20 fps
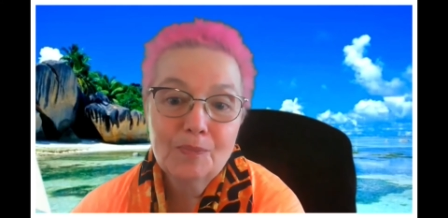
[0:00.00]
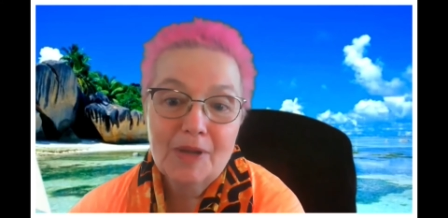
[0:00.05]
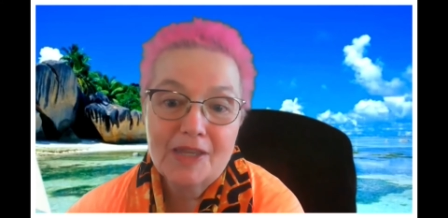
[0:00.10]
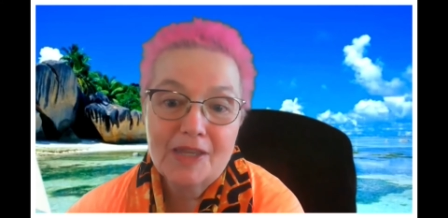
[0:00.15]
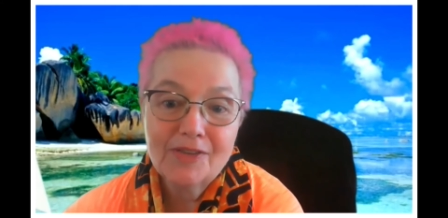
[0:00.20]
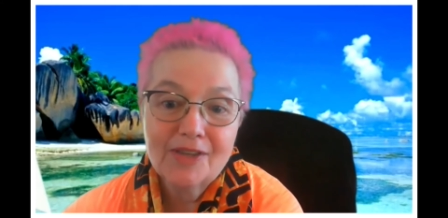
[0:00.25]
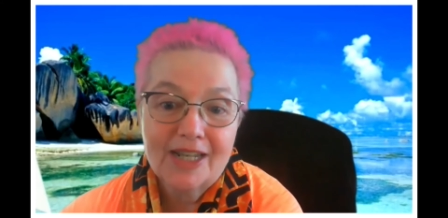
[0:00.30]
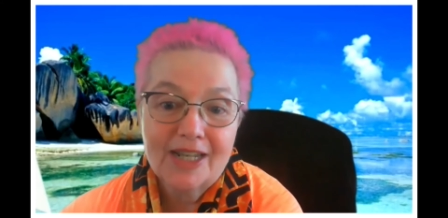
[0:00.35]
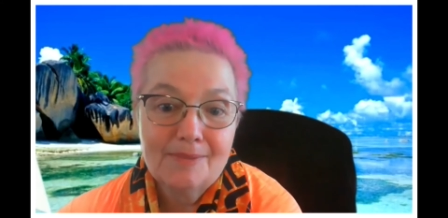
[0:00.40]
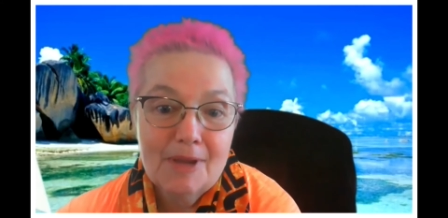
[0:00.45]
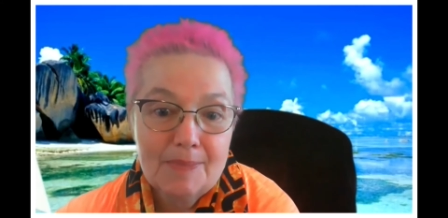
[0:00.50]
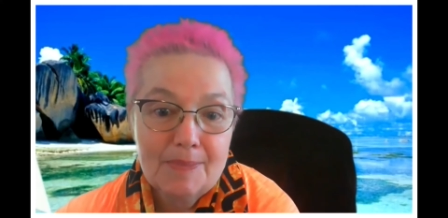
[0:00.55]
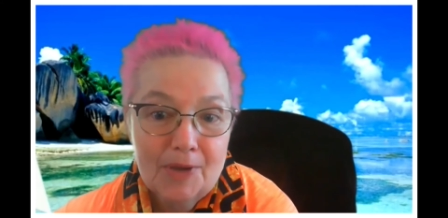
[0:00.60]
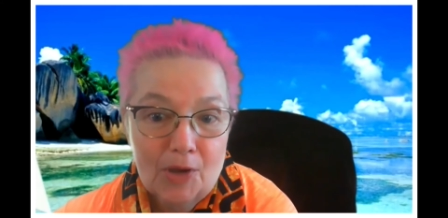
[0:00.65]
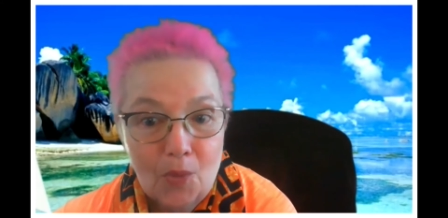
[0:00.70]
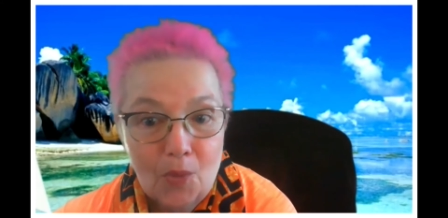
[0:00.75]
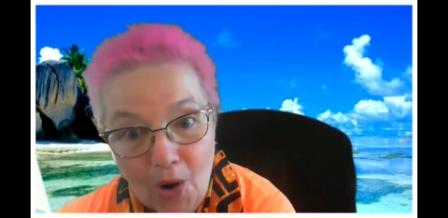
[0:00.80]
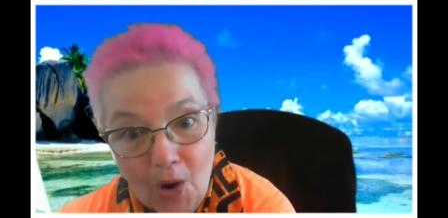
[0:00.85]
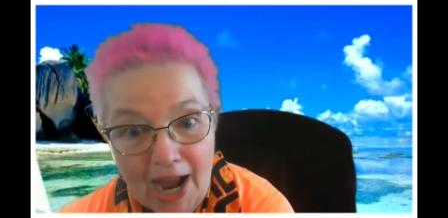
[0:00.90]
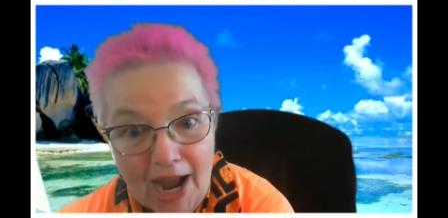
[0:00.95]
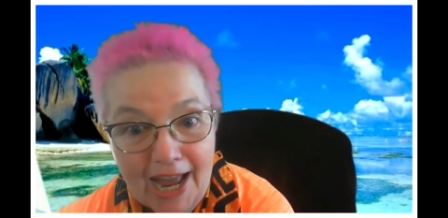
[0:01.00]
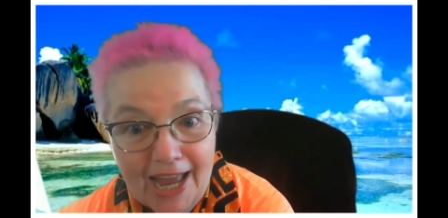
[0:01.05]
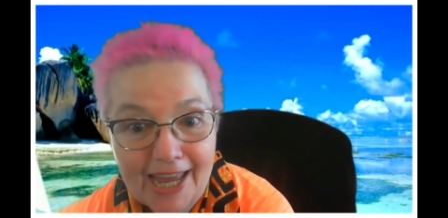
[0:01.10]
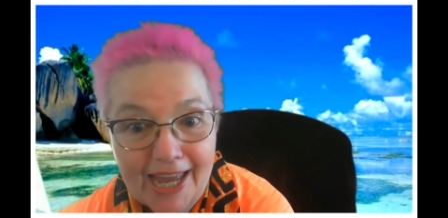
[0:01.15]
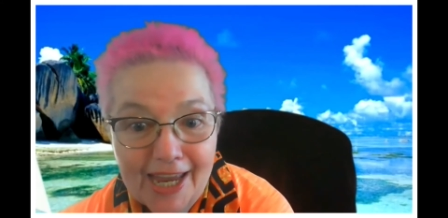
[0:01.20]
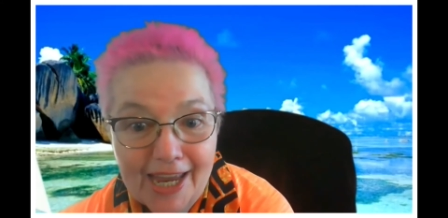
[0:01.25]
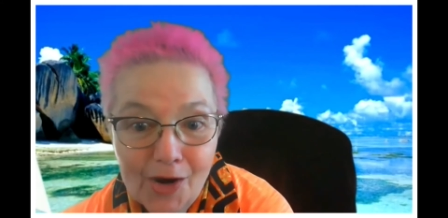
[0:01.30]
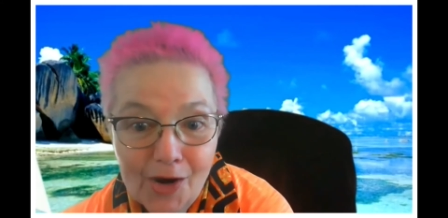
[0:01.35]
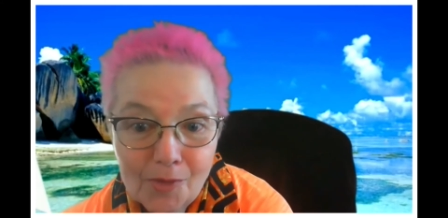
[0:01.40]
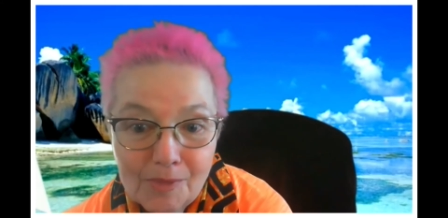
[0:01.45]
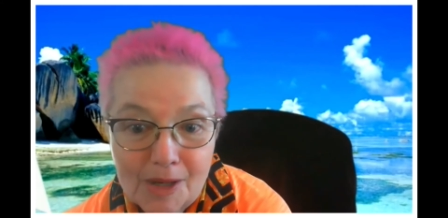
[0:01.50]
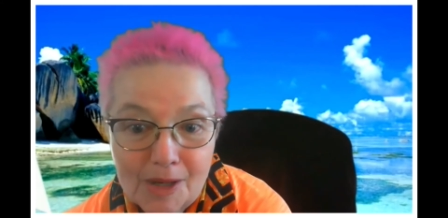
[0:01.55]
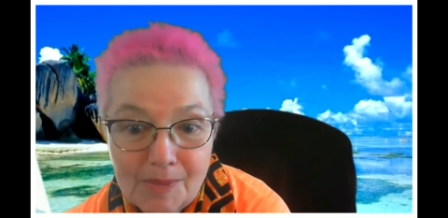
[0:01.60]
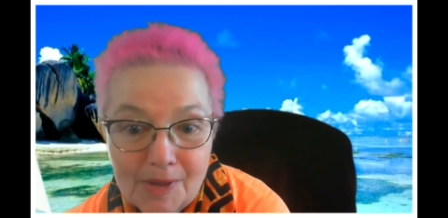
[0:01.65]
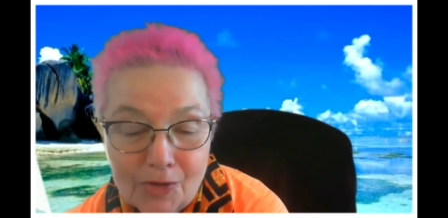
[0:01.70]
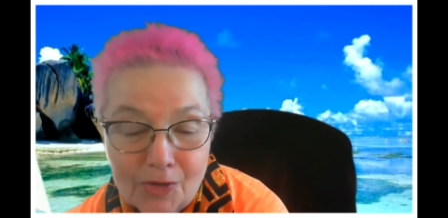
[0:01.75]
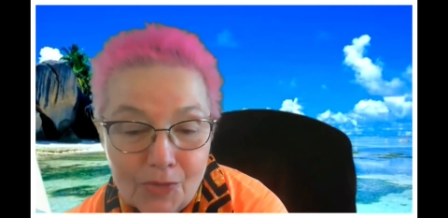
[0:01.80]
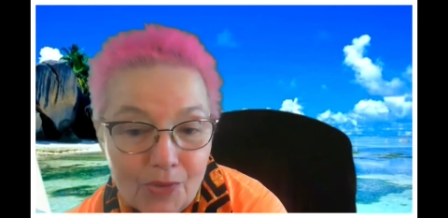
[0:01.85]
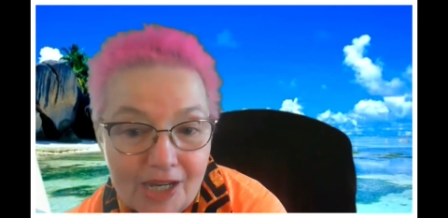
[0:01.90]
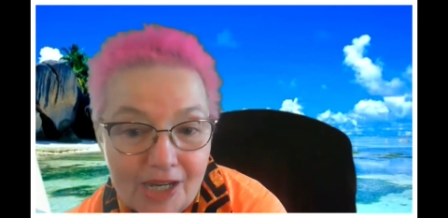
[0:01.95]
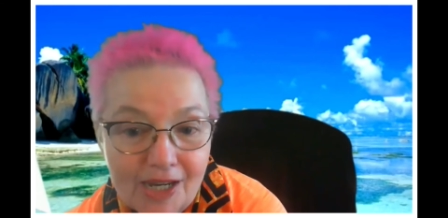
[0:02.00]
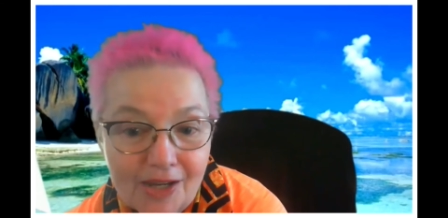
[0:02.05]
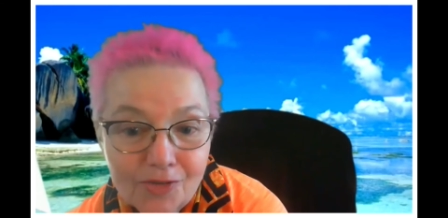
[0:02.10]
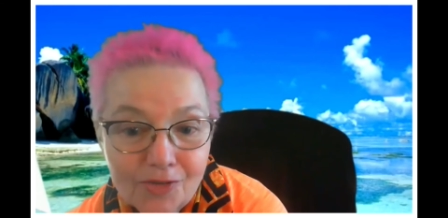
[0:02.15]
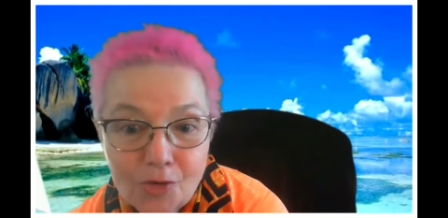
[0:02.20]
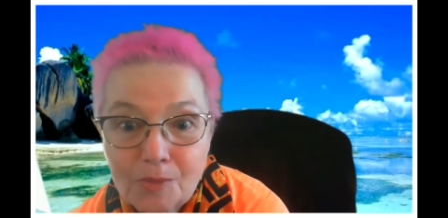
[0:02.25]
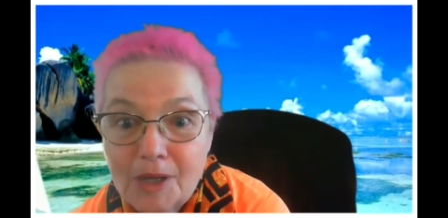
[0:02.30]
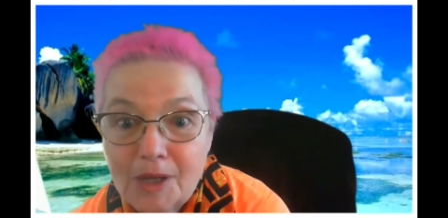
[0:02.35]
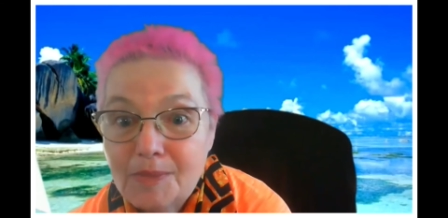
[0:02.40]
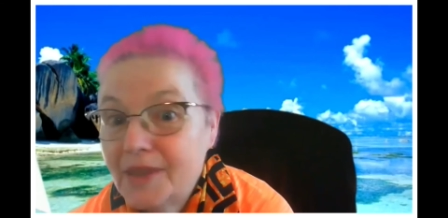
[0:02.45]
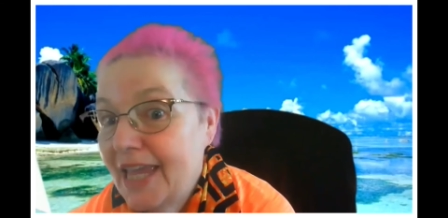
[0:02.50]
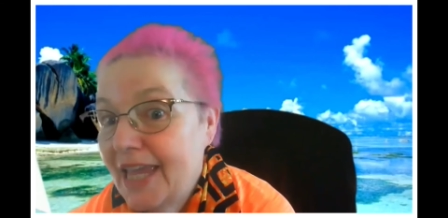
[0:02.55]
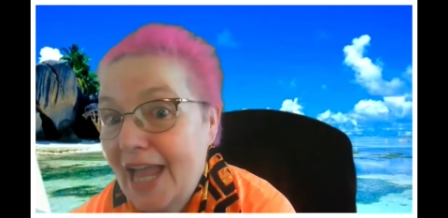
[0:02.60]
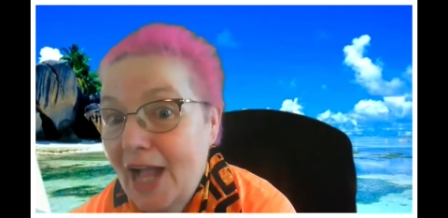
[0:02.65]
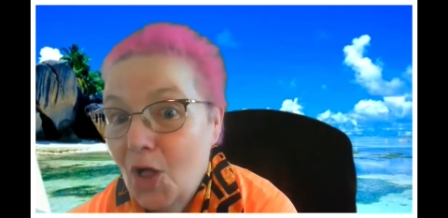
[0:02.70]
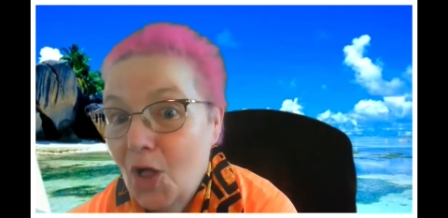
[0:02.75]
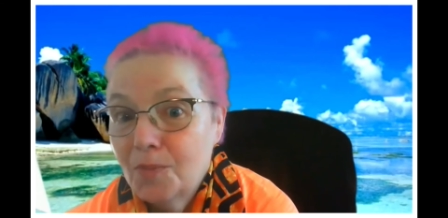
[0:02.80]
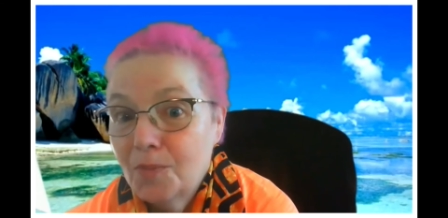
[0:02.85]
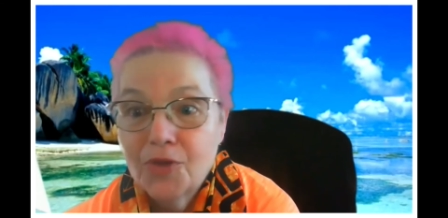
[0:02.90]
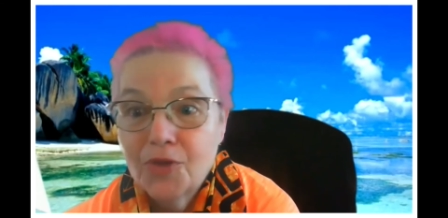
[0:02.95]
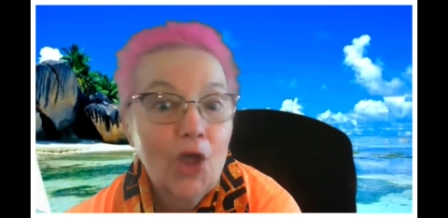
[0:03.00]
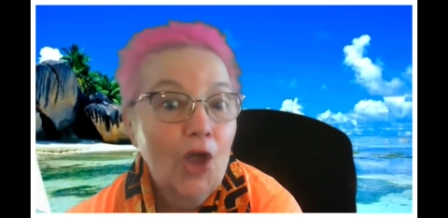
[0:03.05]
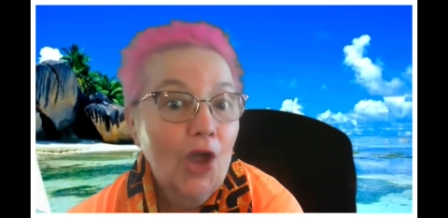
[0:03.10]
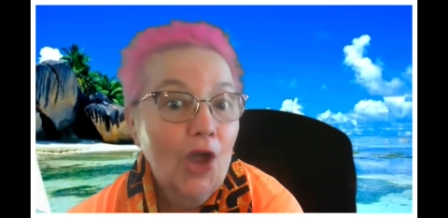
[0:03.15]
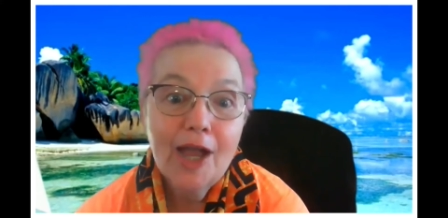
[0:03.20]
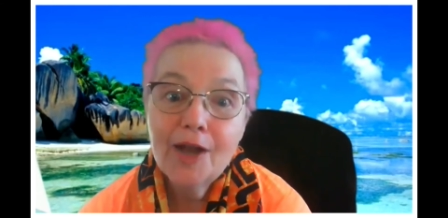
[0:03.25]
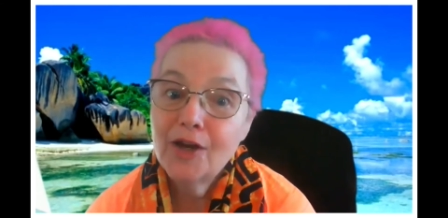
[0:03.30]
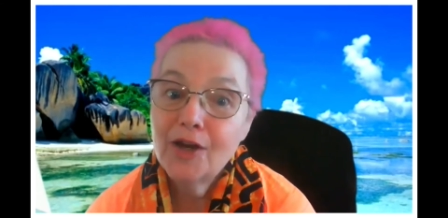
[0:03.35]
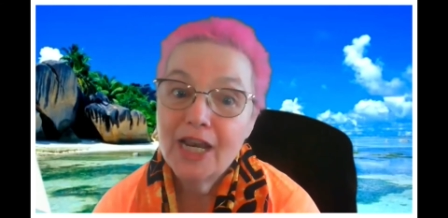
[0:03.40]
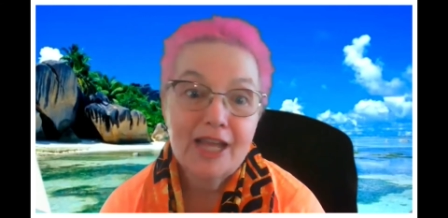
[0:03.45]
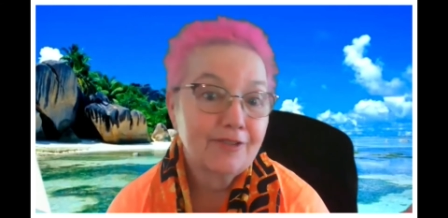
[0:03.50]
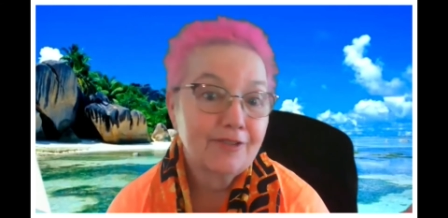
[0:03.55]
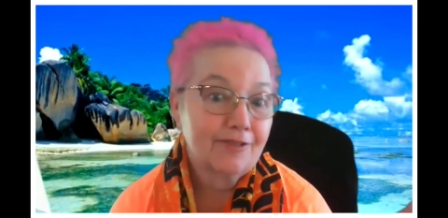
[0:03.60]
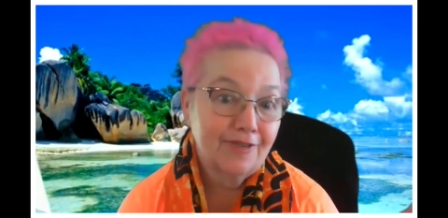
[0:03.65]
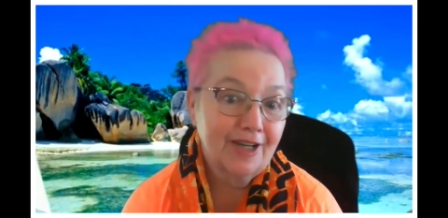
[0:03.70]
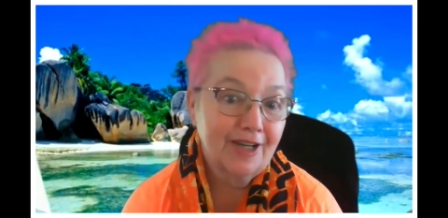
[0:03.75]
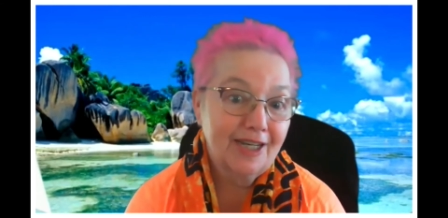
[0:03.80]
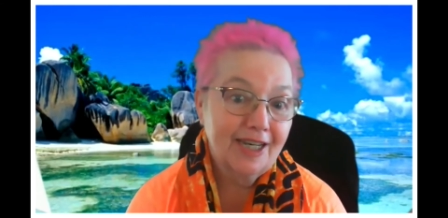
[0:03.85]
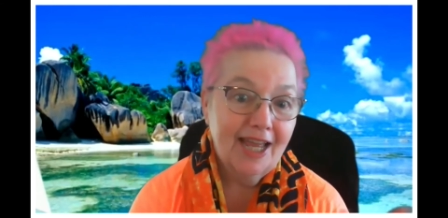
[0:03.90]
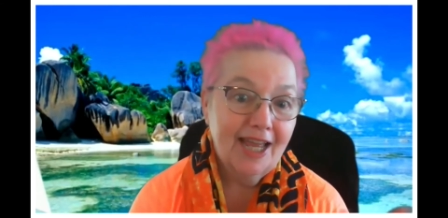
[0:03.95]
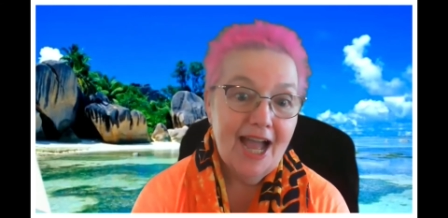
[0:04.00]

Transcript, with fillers: Basically, maybe Hawaii or maybe Greece or maybe the Alps. I'm going to have fun.